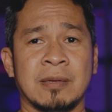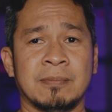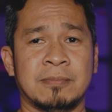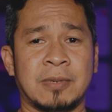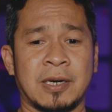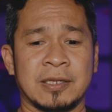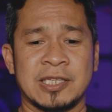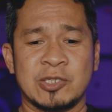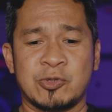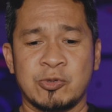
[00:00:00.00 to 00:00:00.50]

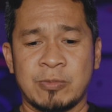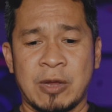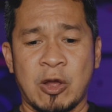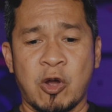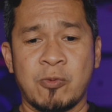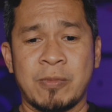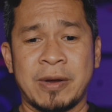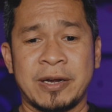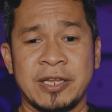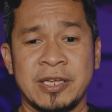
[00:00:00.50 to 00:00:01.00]
Bought this with my
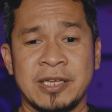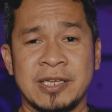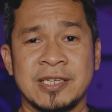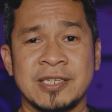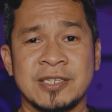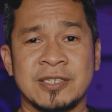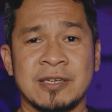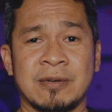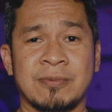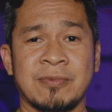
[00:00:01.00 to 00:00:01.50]
own money.
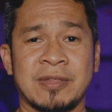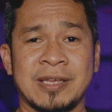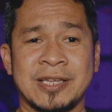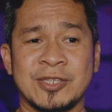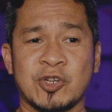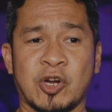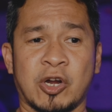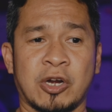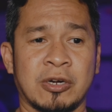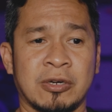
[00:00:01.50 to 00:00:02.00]
Some
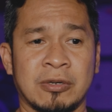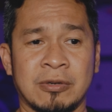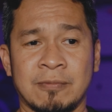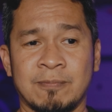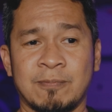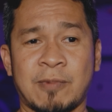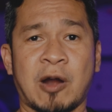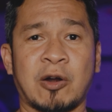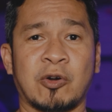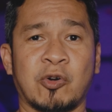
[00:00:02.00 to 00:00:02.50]
things are
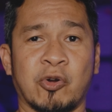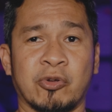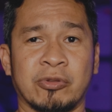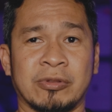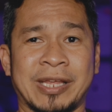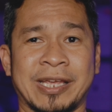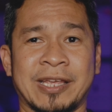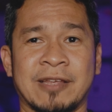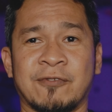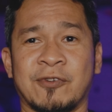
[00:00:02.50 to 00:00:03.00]
borrowed.
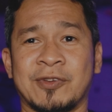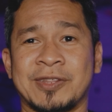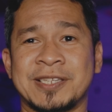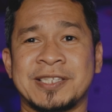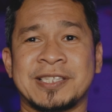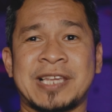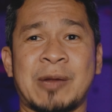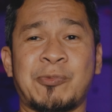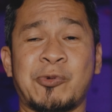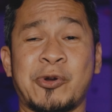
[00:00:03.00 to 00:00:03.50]
Like for
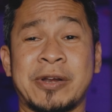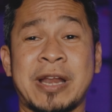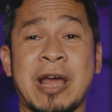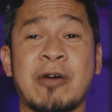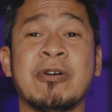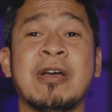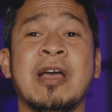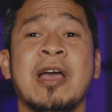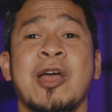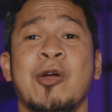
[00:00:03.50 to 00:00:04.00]
this camera right
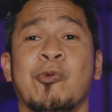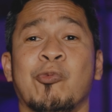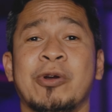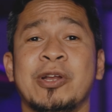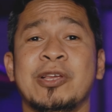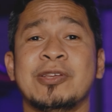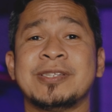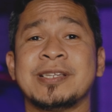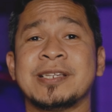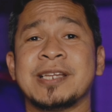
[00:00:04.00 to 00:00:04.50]
now, we're
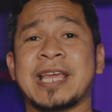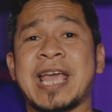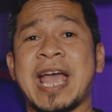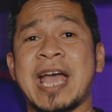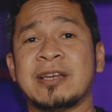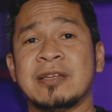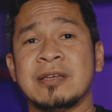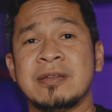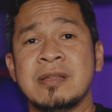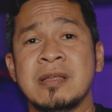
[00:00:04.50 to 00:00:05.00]
using the
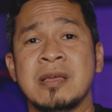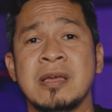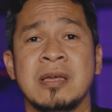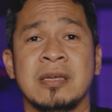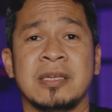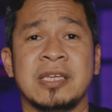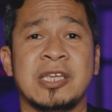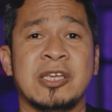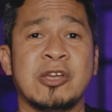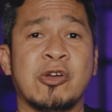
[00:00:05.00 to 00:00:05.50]
Canon
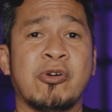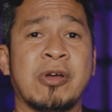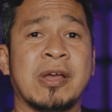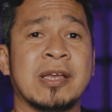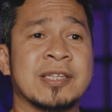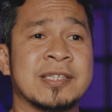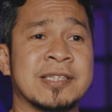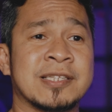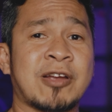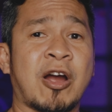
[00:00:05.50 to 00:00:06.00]

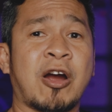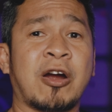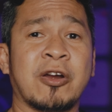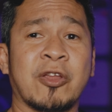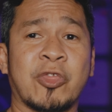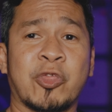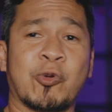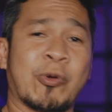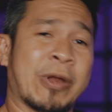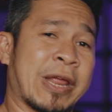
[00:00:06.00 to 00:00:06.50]
EOS
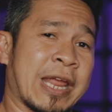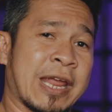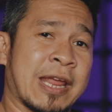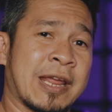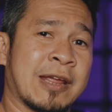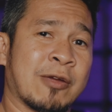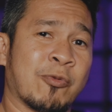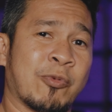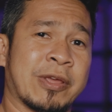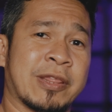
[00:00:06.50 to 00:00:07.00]
R3
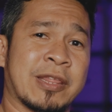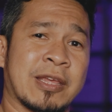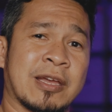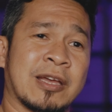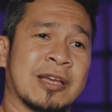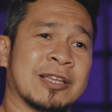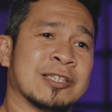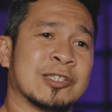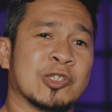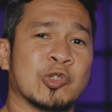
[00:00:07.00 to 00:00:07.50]
with
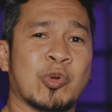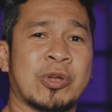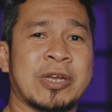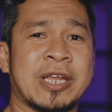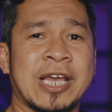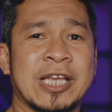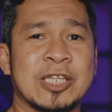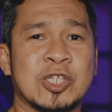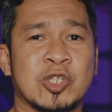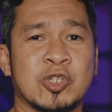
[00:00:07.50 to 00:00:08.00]
a
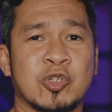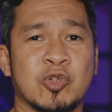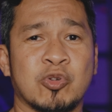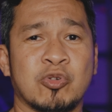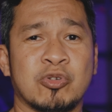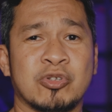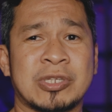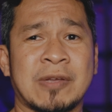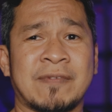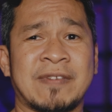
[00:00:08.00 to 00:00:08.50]

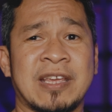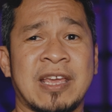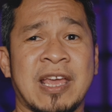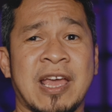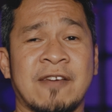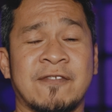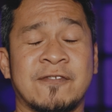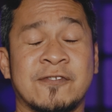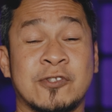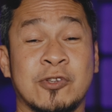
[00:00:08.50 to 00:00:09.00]
28-70
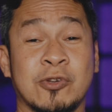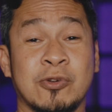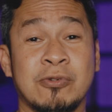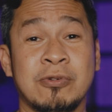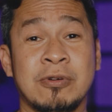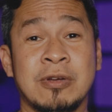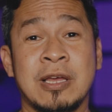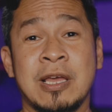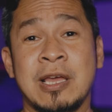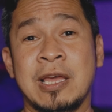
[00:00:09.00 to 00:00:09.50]
f2.